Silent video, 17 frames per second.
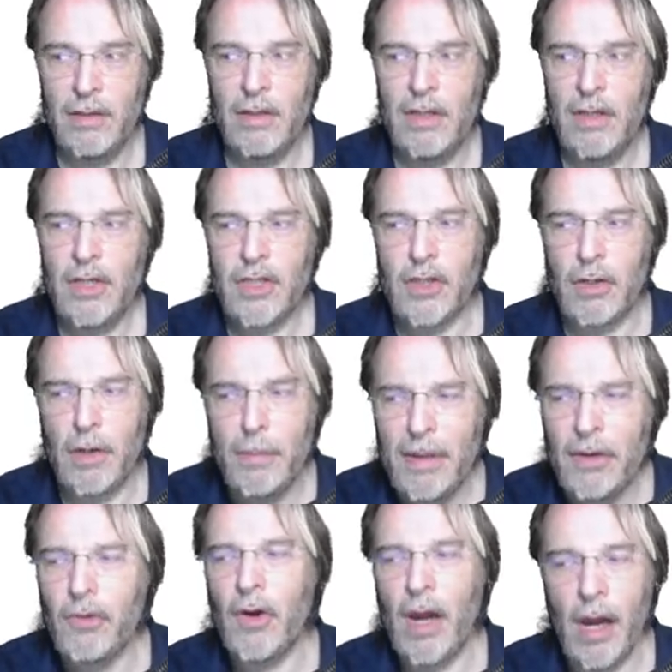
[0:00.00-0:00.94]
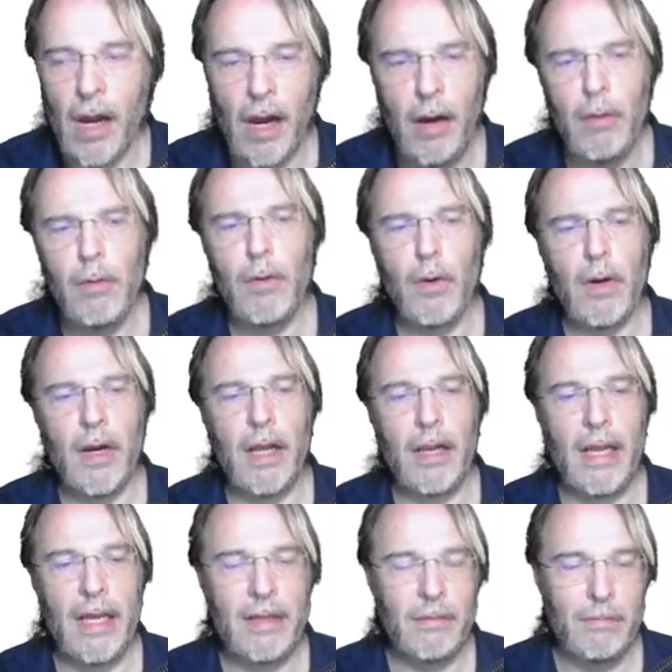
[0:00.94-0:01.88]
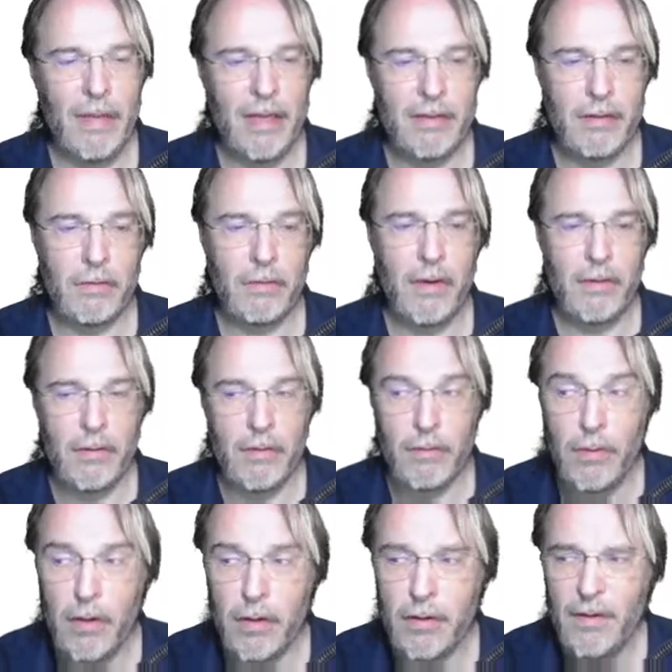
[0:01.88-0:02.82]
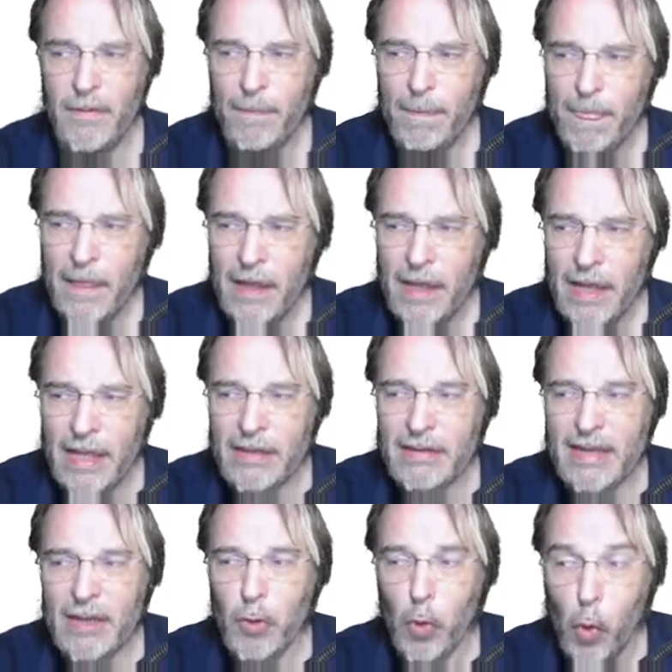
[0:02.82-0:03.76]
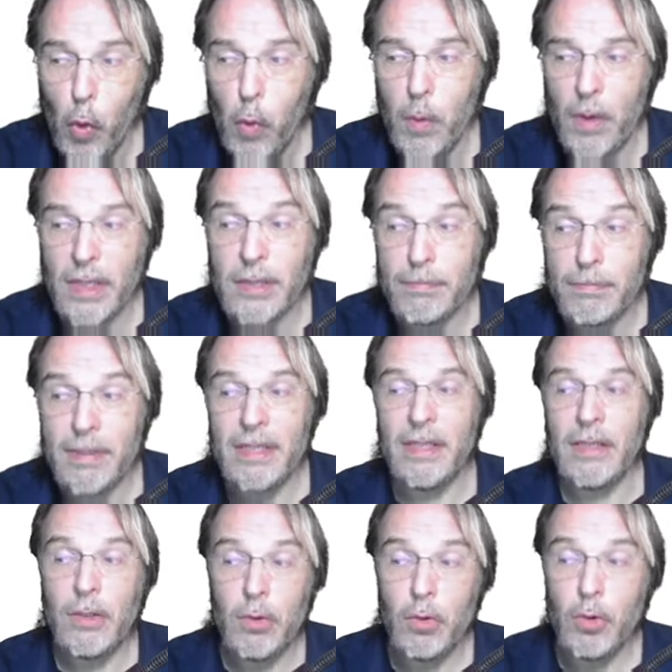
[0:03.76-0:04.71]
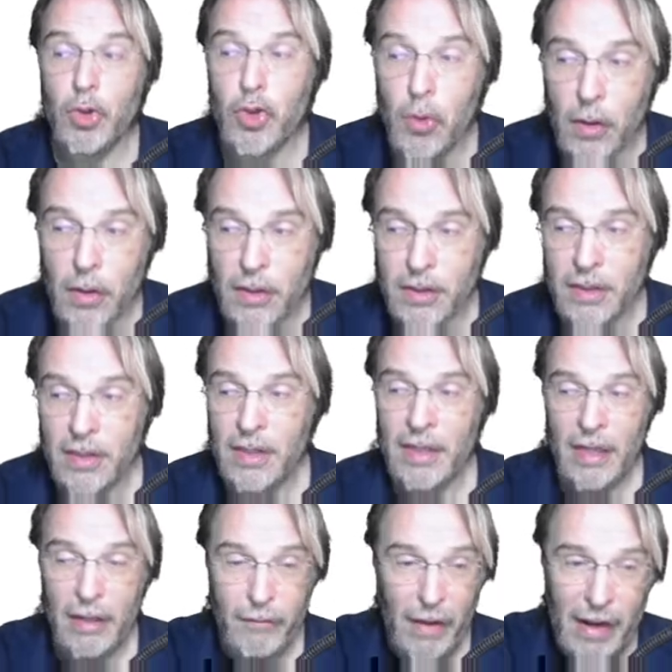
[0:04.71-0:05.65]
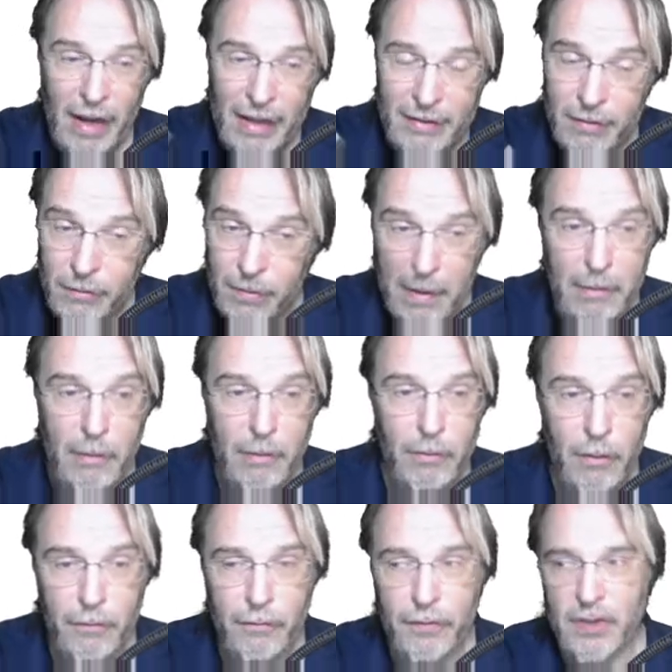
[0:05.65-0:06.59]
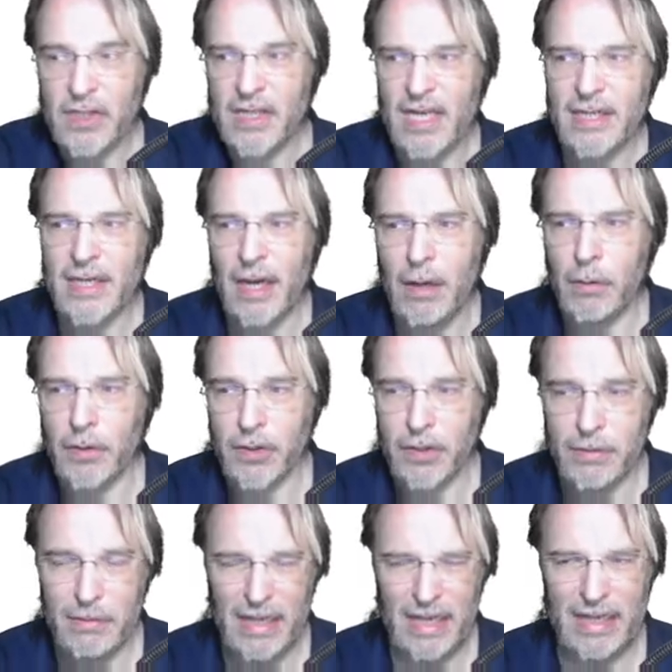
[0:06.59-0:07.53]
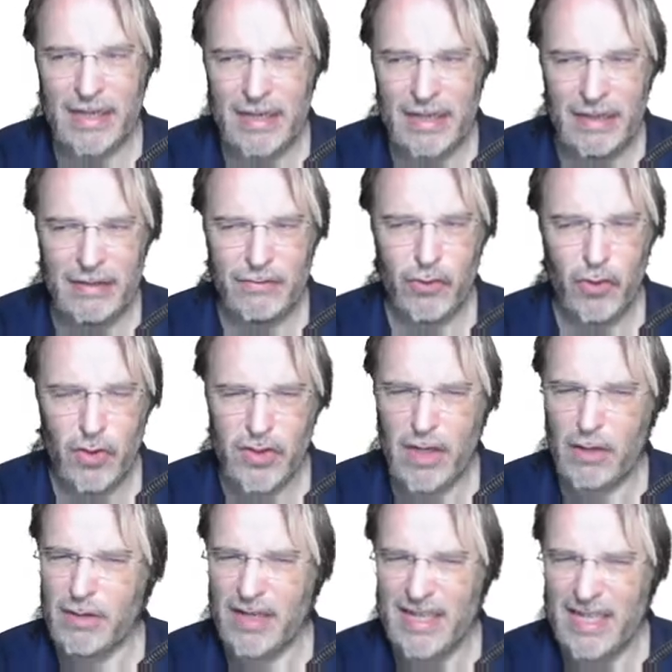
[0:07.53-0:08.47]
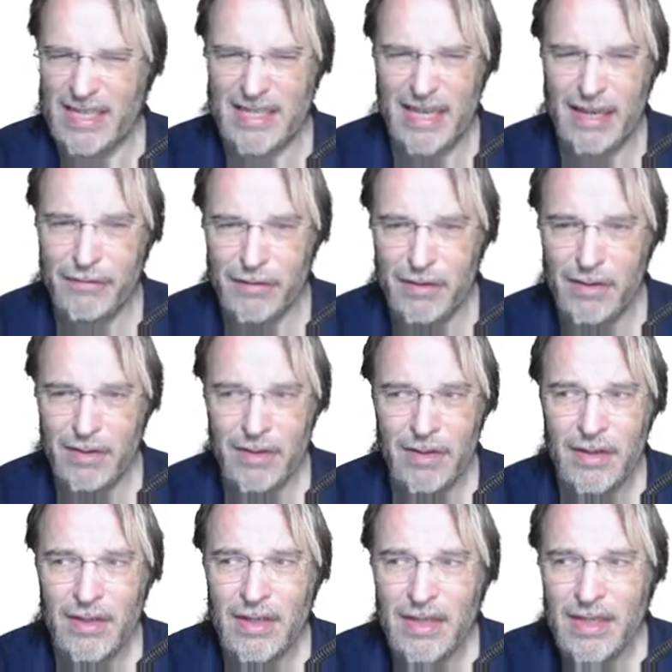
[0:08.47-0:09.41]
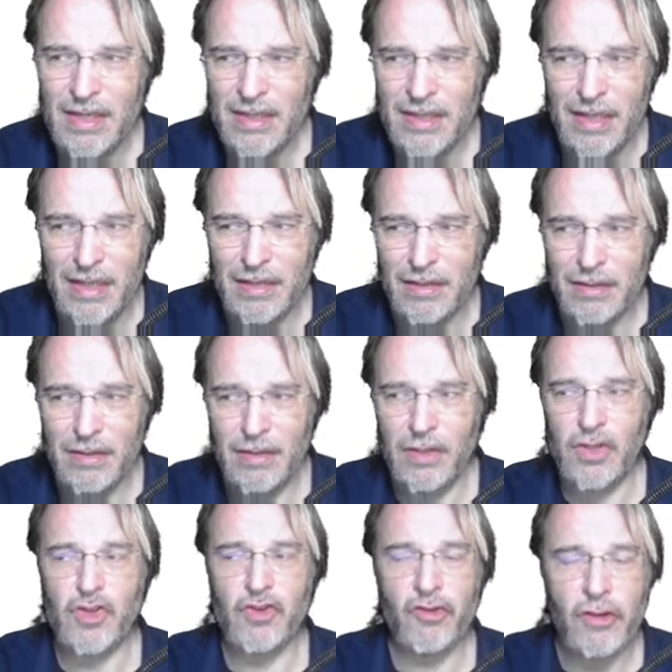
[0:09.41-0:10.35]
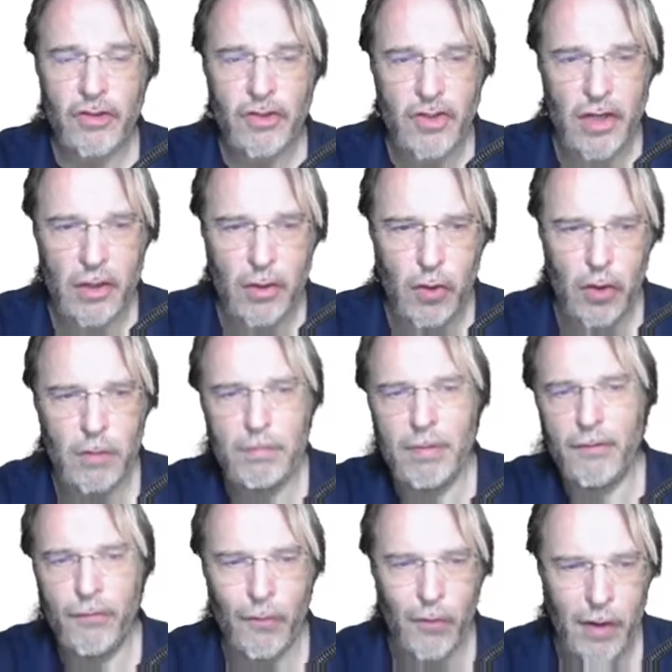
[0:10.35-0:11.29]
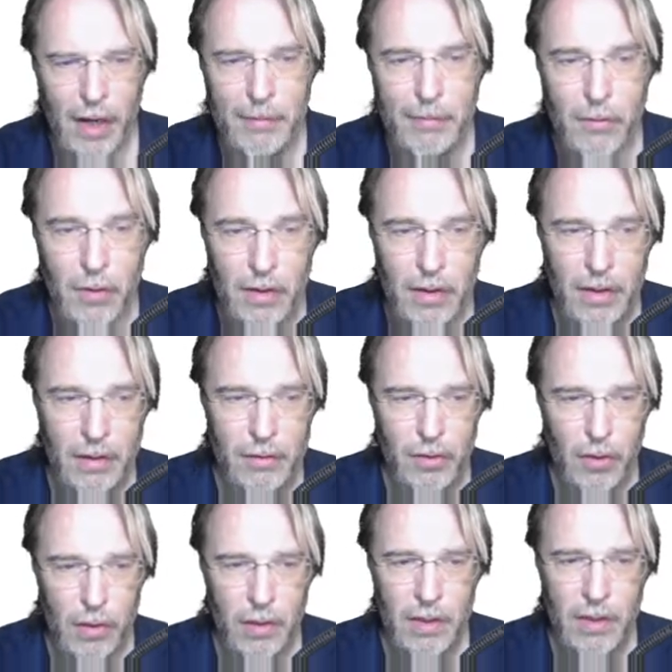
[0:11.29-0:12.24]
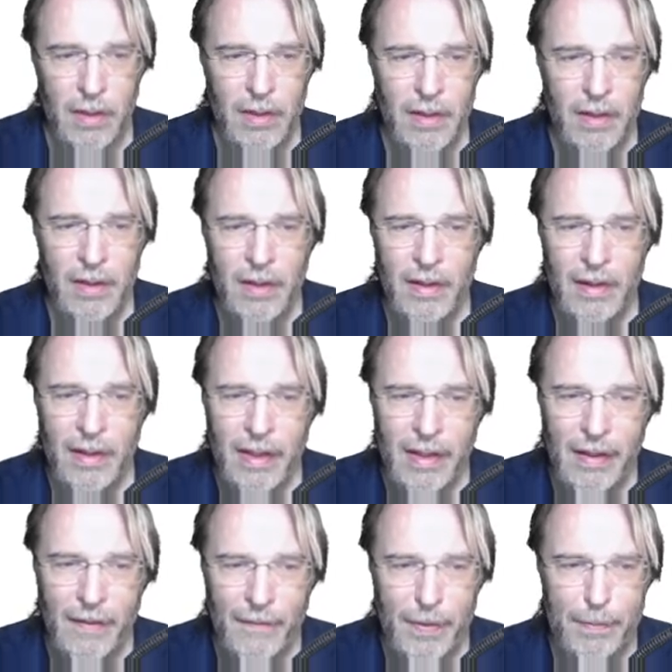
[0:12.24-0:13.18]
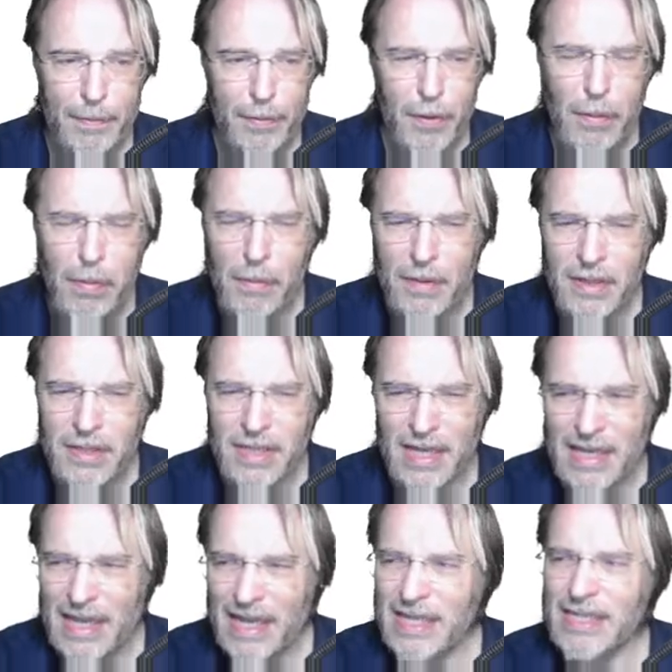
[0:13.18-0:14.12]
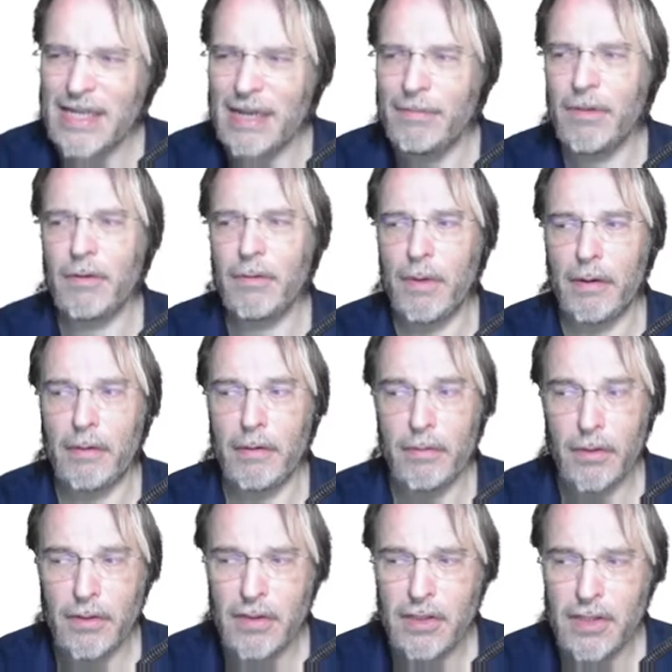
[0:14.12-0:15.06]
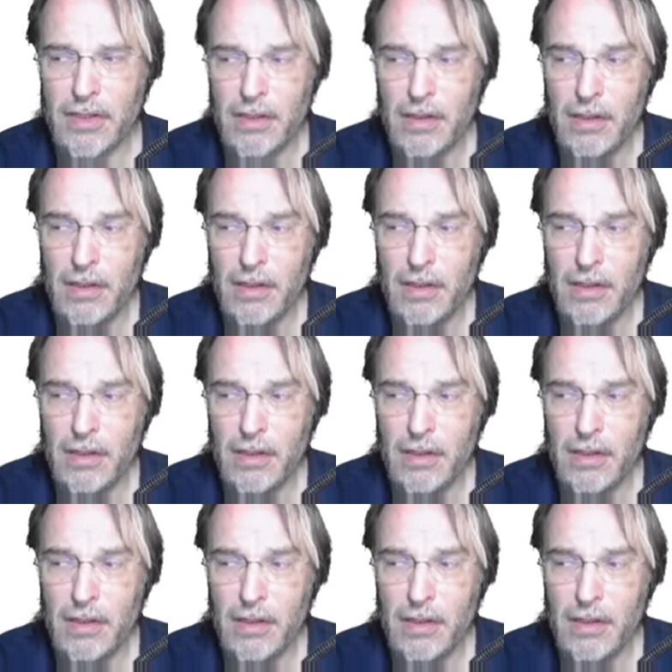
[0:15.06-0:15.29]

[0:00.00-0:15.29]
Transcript: So no matter how long I like make the query run, it can always be too short. If I let the query run for six hours, uh, turns out I need seven, then the structures are gone before I'm uh, done. And the problem is, the next time the query runs,